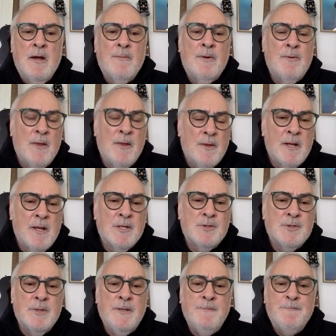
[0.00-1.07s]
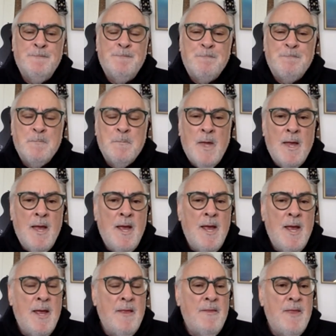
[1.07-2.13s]
around the country.
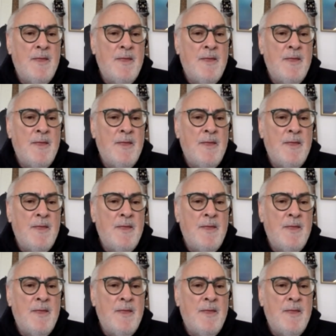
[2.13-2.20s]
And then